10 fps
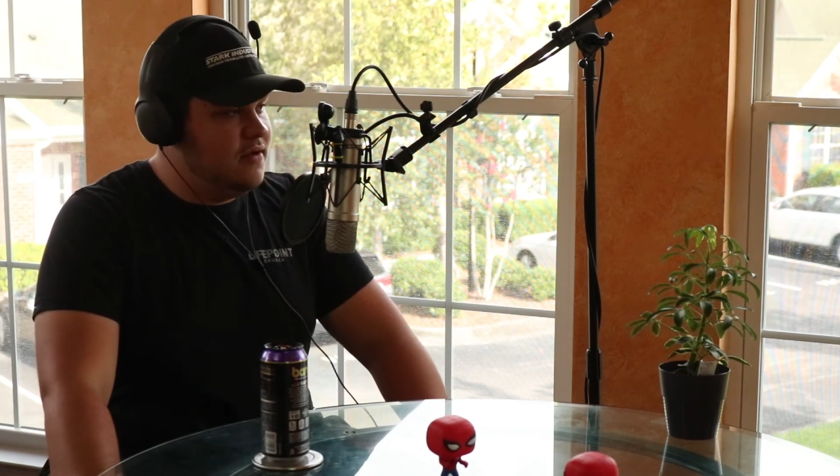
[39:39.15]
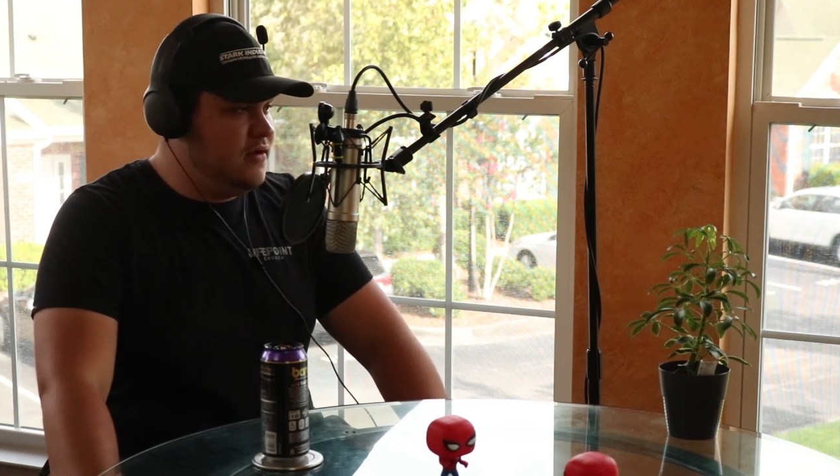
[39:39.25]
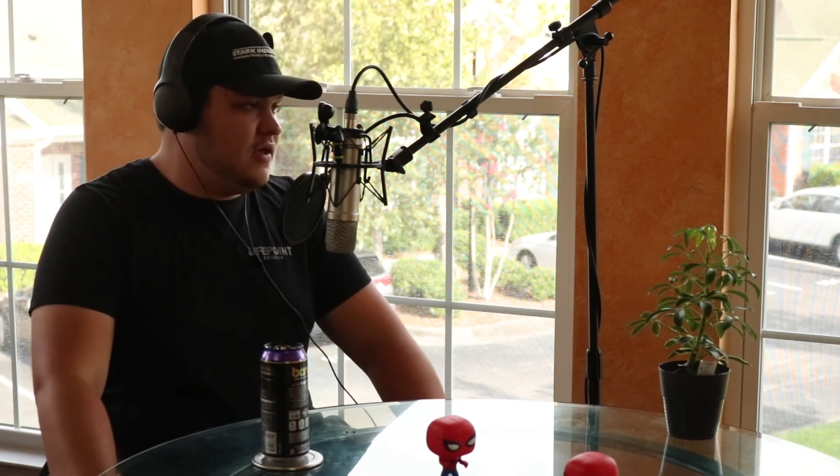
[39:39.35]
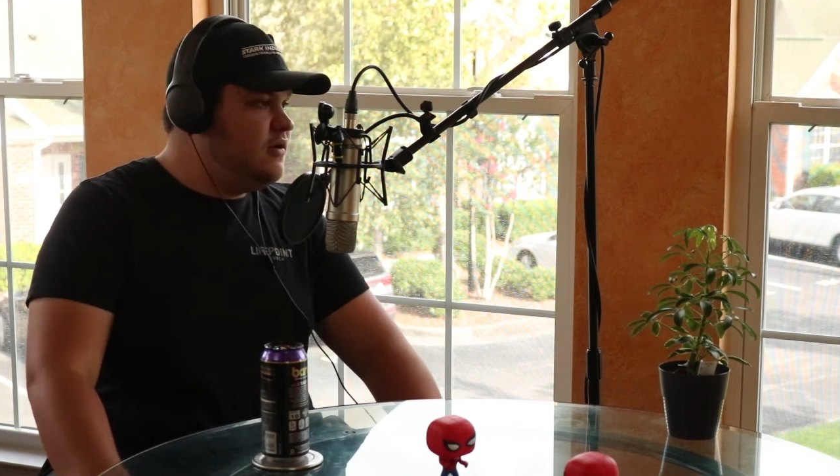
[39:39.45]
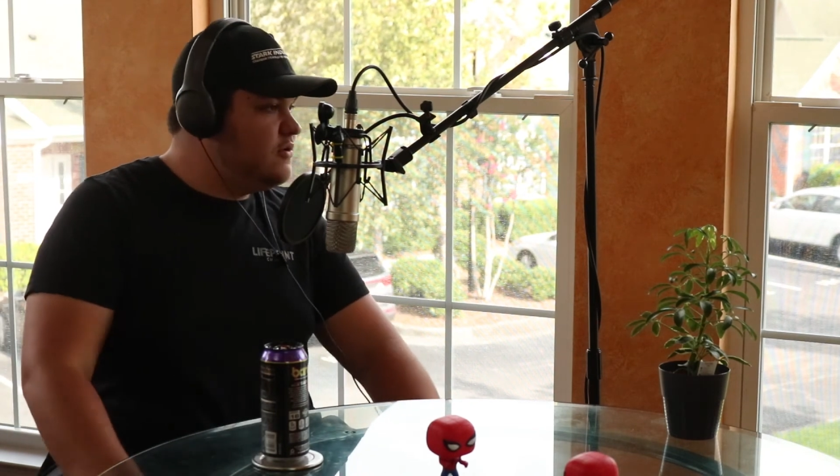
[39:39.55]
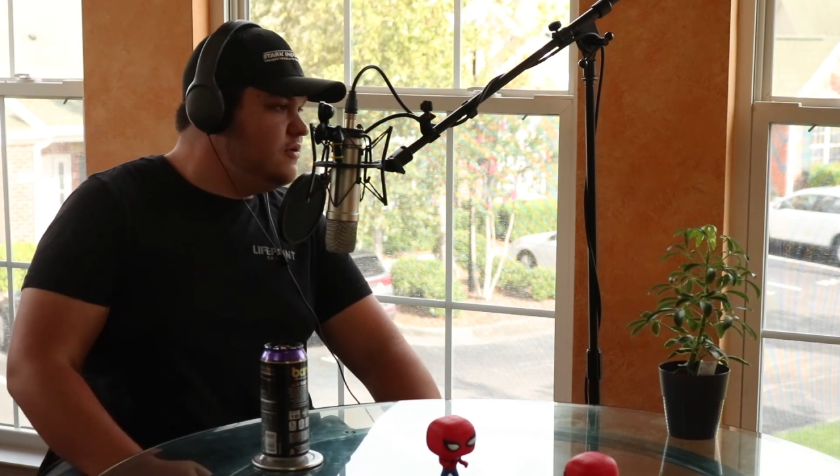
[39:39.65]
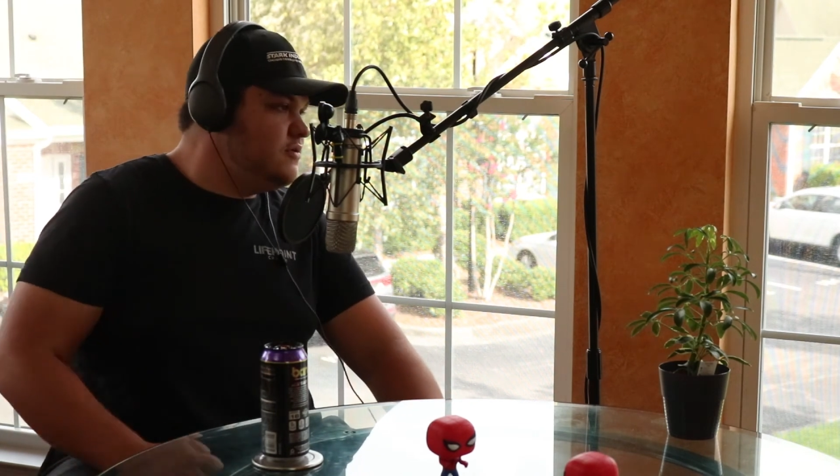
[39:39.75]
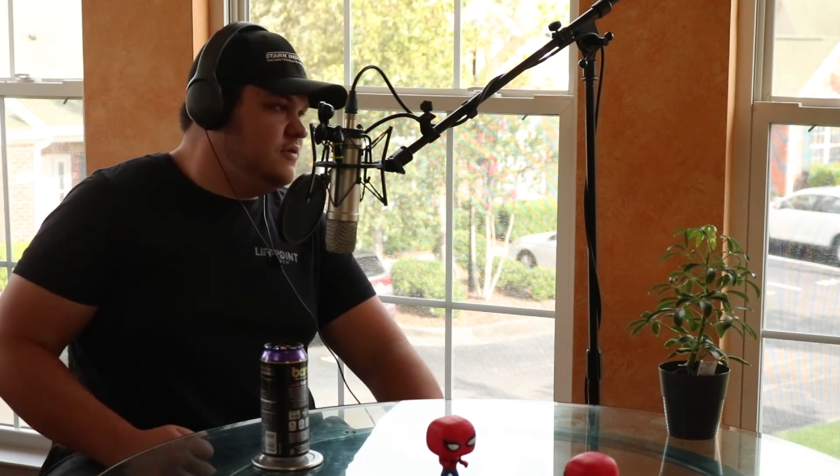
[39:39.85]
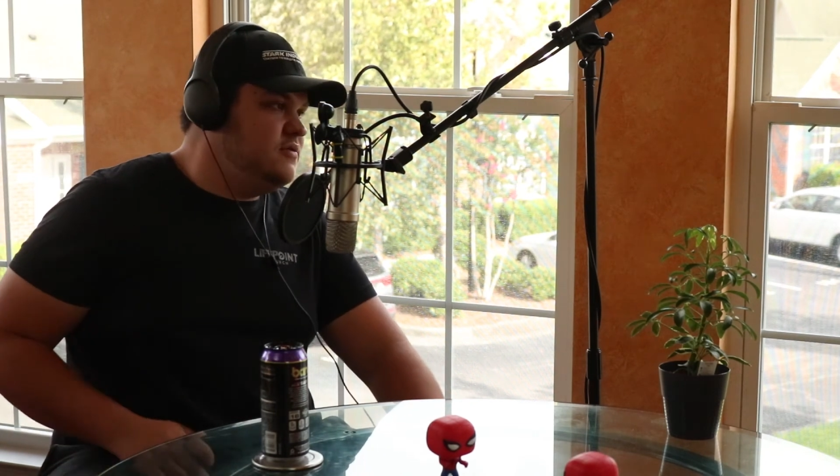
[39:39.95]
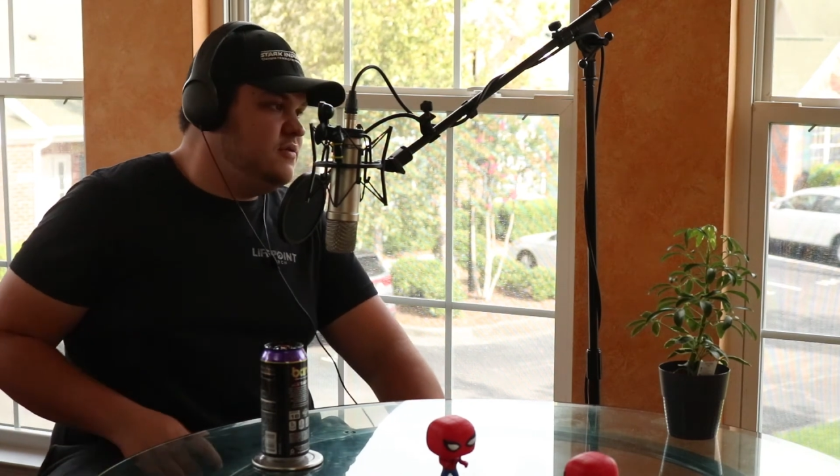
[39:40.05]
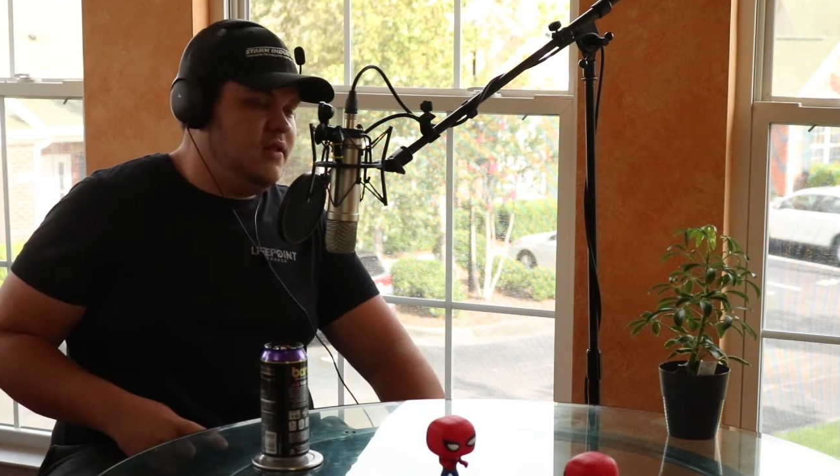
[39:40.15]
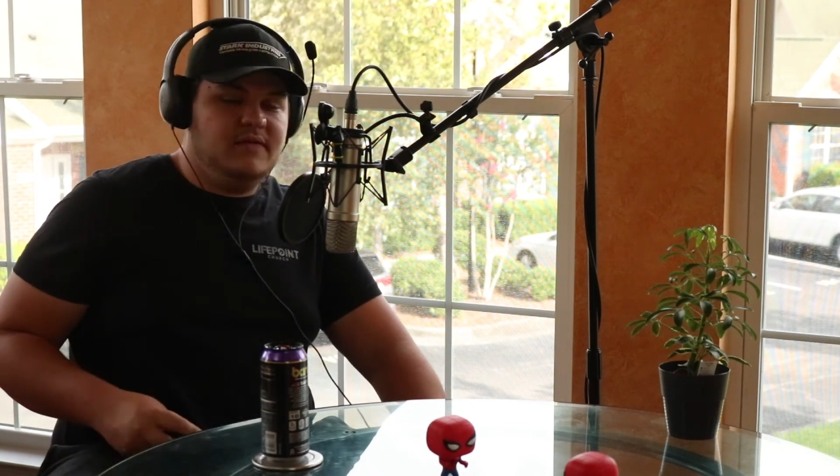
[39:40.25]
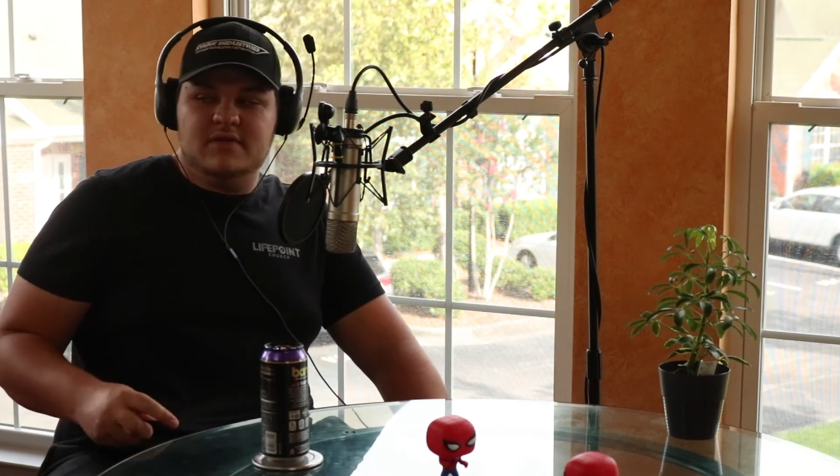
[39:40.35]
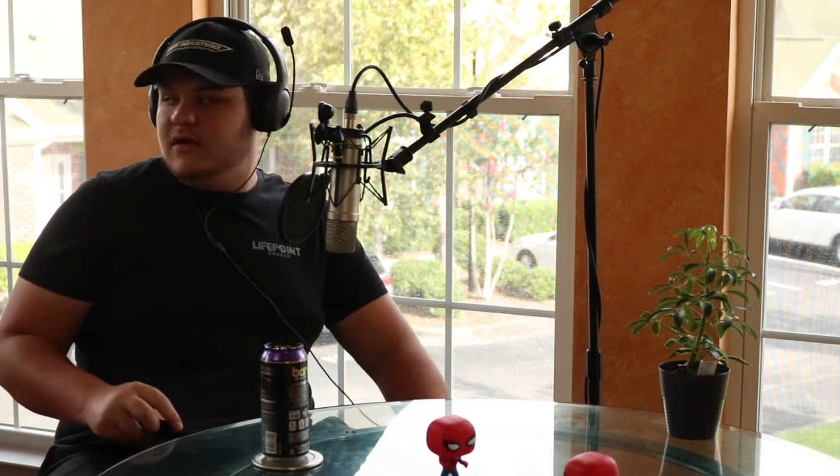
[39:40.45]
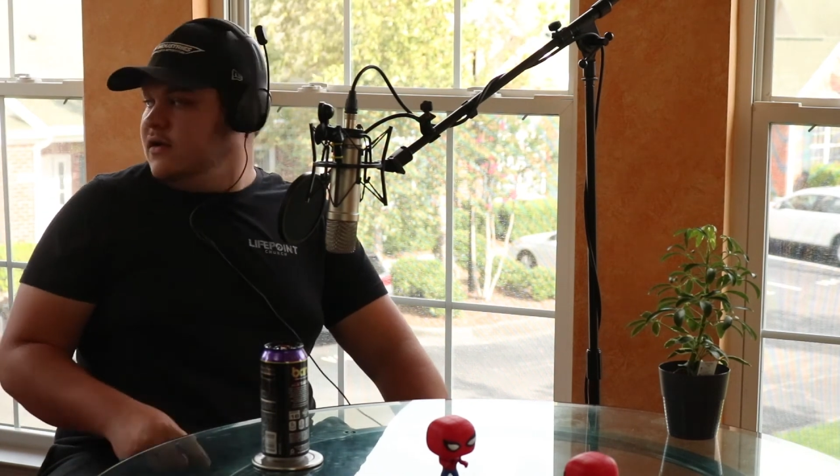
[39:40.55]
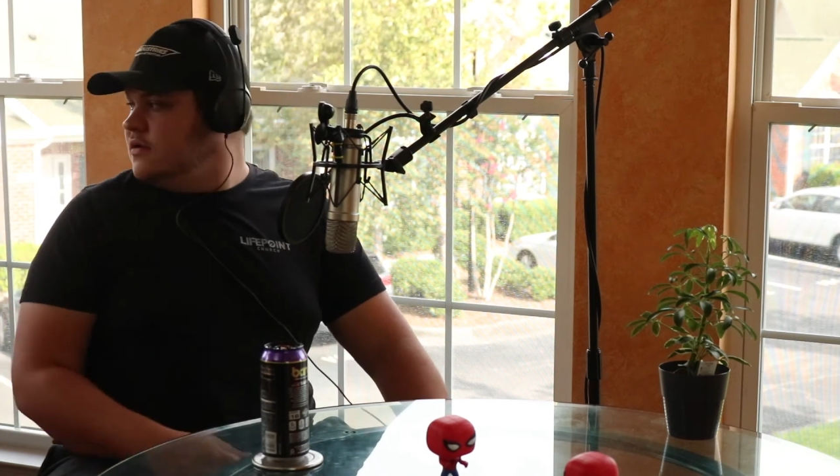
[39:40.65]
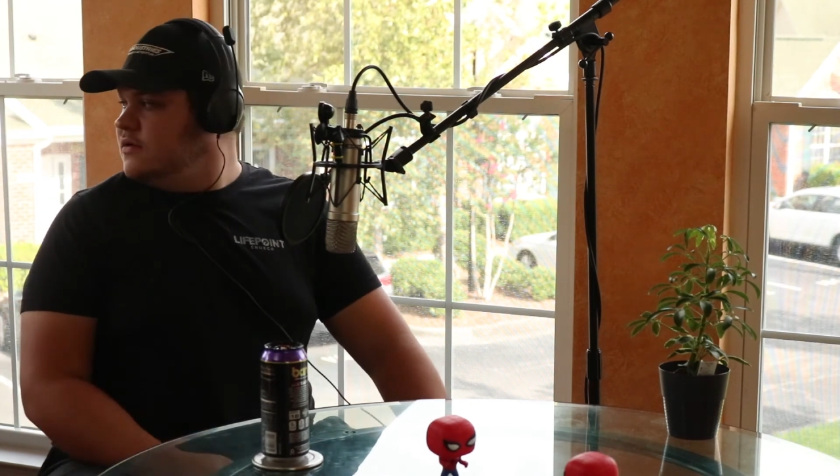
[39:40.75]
Okay, cool. You'll love to hear it.